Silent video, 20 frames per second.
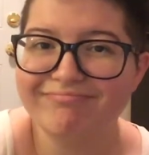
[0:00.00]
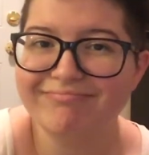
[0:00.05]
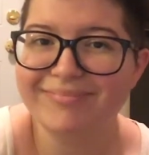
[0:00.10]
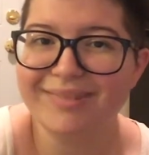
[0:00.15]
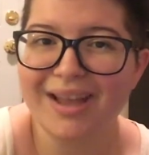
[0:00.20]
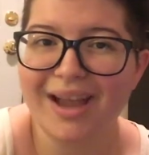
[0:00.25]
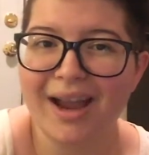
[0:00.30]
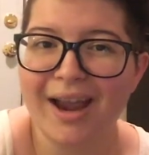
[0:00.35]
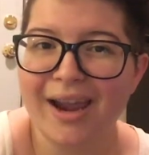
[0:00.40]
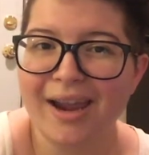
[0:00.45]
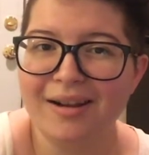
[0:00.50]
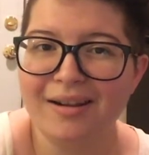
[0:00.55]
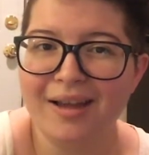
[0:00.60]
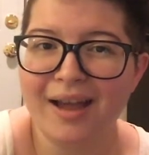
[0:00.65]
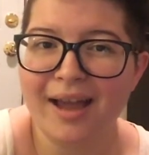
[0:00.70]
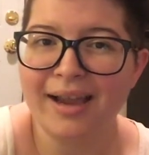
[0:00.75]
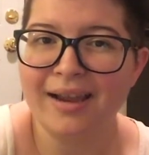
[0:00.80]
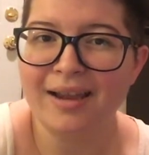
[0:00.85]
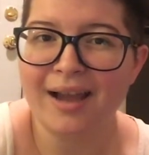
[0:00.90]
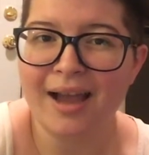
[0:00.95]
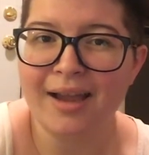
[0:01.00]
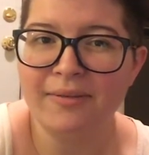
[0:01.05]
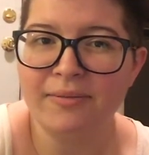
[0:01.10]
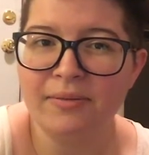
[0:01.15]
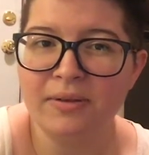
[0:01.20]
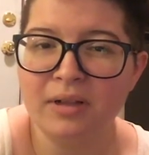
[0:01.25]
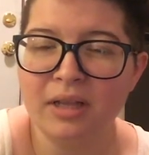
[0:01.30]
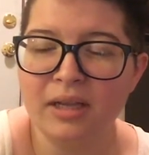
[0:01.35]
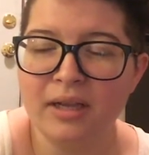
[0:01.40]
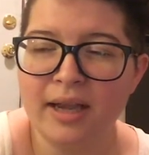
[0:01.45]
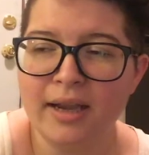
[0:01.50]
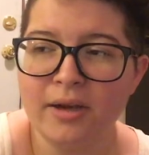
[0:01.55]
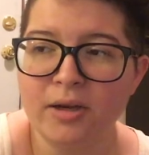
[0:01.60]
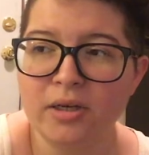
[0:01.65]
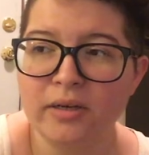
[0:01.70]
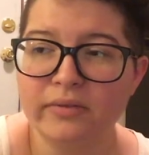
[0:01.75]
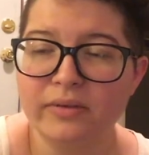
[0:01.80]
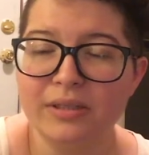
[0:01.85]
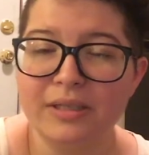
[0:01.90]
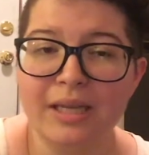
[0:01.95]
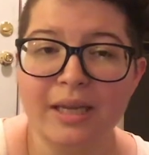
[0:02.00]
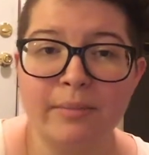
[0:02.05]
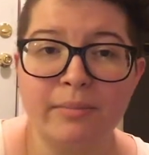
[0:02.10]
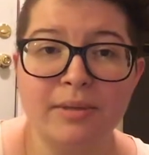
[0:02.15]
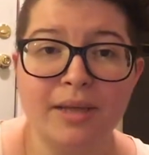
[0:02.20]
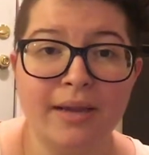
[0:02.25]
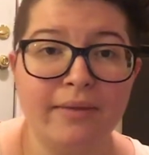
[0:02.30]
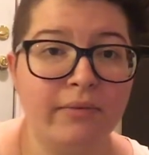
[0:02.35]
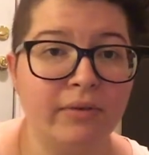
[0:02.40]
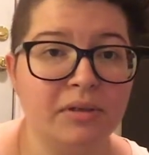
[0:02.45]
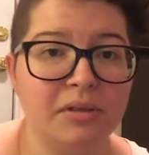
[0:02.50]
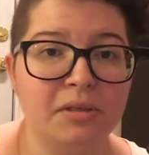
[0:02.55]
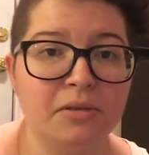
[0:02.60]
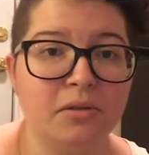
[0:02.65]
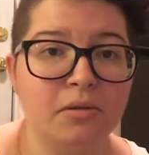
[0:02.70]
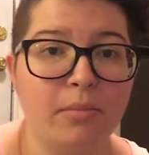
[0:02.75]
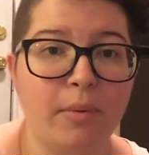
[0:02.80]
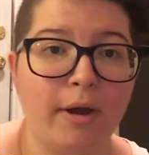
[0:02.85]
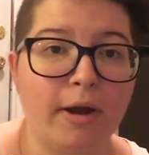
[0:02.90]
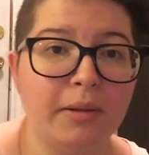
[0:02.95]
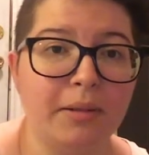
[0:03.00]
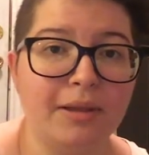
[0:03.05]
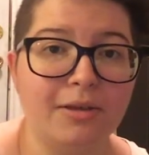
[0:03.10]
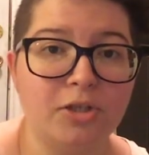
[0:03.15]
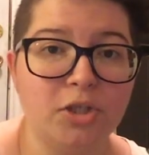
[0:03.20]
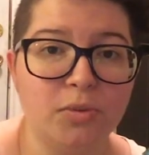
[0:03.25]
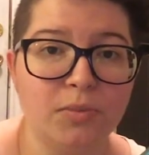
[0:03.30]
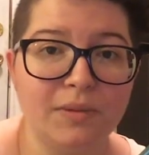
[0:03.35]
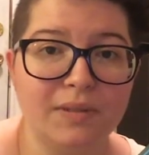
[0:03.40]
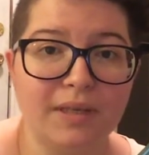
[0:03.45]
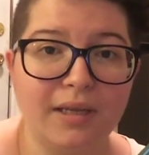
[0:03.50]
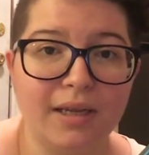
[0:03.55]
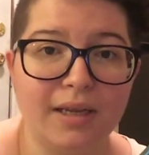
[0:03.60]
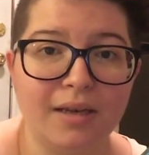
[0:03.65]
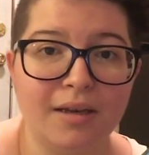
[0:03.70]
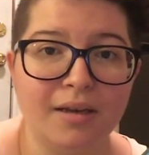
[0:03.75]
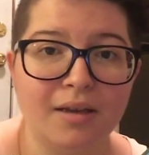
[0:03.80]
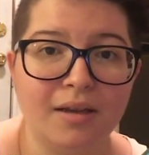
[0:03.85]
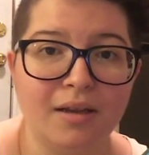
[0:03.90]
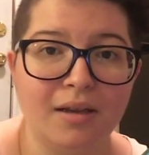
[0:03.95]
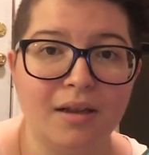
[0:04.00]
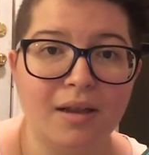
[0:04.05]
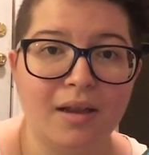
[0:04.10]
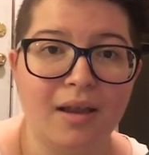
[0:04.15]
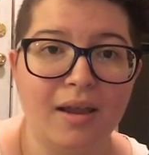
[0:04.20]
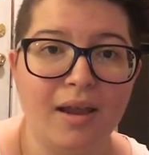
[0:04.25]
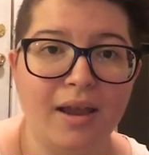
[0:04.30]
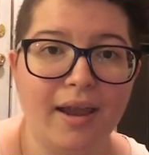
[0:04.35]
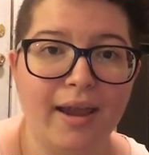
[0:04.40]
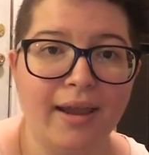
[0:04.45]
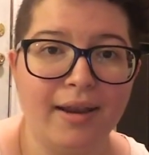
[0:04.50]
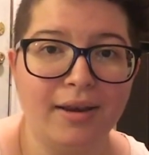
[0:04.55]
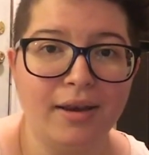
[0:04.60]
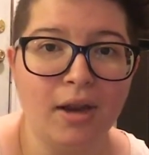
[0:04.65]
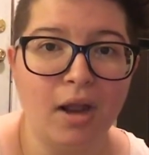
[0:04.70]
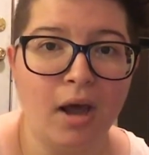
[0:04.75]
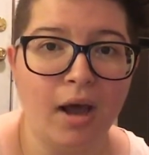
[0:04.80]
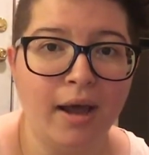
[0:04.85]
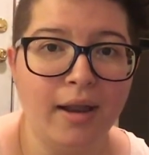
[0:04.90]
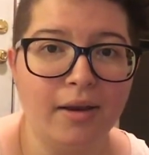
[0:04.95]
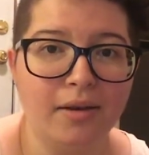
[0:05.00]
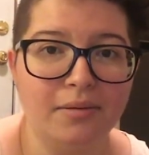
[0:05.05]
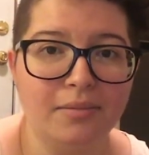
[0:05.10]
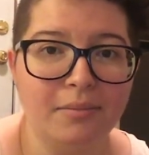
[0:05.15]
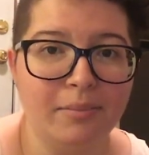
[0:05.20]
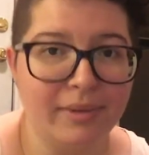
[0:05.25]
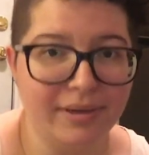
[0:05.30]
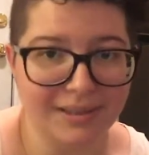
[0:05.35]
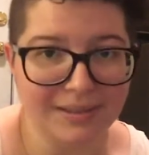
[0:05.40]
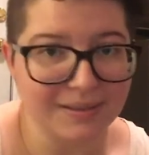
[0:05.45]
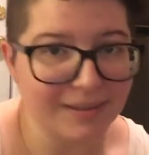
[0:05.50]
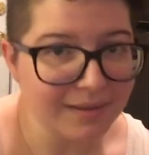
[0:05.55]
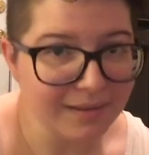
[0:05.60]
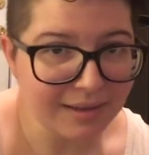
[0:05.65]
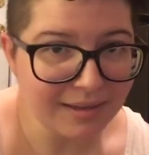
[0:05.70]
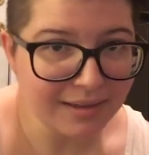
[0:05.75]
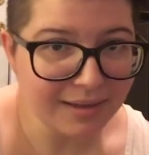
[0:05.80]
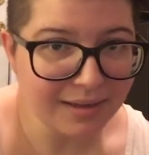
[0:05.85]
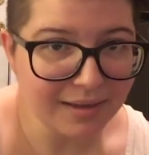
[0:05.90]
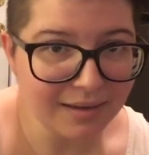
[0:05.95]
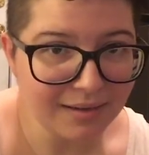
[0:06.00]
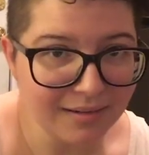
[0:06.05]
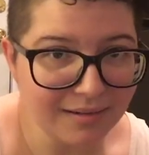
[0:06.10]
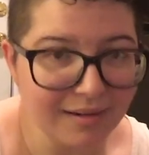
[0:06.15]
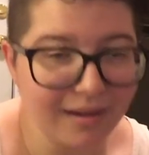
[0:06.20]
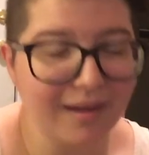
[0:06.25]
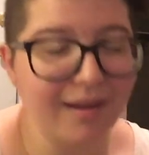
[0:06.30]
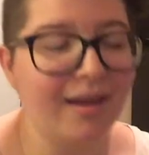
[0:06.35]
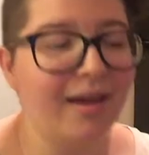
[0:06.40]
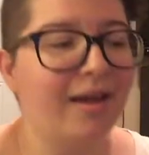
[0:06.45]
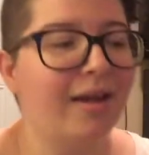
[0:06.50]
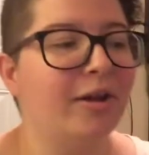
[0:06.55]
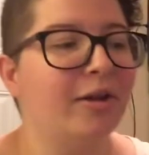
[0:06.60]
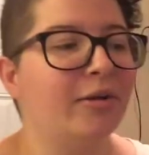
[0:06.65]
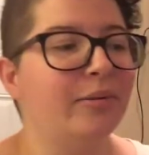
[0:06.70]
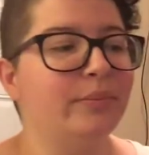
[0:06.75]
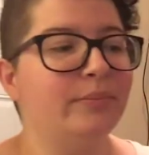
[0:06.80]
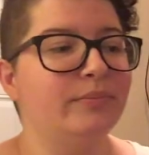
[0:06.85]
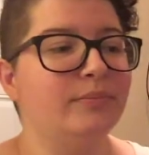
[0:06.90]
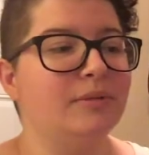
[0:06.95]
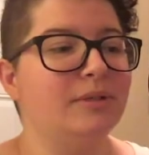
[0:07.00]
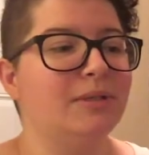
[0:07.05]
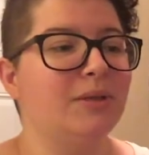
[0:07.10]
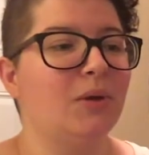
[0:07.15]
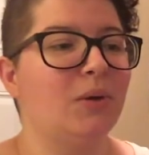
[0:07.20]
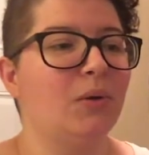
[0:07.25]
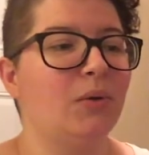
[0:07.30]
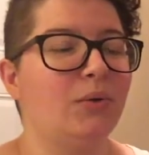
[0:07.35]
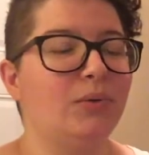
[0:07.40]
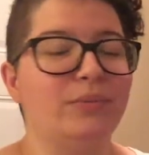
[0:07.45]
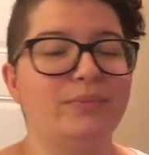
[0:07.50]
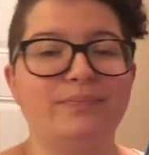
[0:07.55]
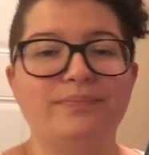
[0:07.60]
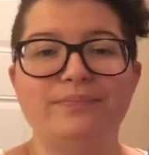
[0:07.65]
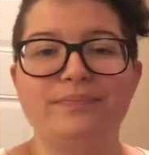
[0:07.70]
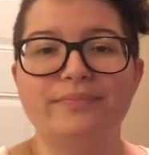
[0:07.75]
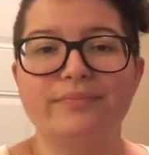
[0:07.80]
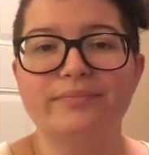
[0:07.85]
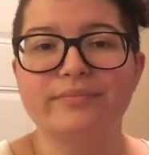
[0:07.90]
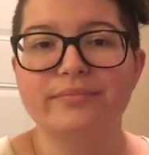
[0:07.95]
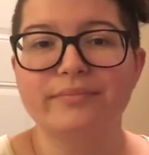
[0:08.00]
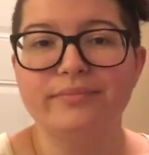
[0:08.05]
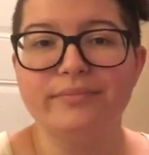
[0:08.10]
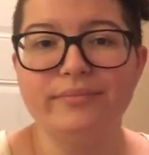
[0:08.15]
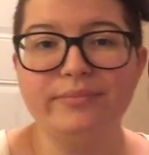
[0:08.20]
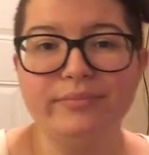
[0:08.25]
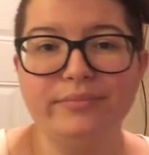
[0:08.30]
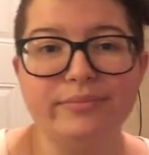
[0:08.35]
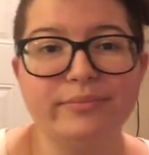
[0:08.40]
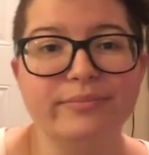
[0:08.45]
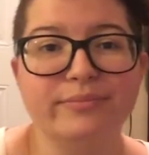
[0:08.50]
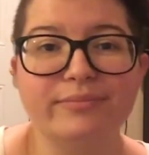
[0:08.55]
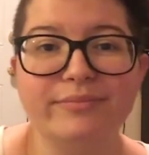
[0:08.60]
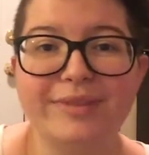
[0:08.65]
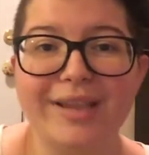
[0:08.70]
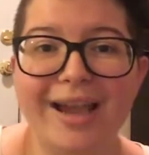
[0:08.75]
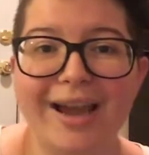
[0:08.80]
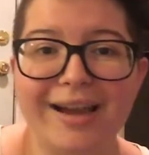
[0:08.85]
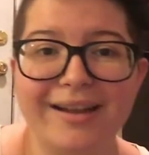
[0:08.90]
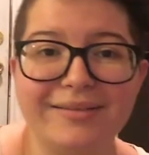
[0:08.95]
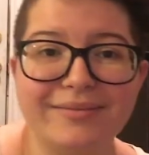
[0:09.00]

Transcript: I feel like I could have skipped every single part that she was in and not missed anything. So yeah.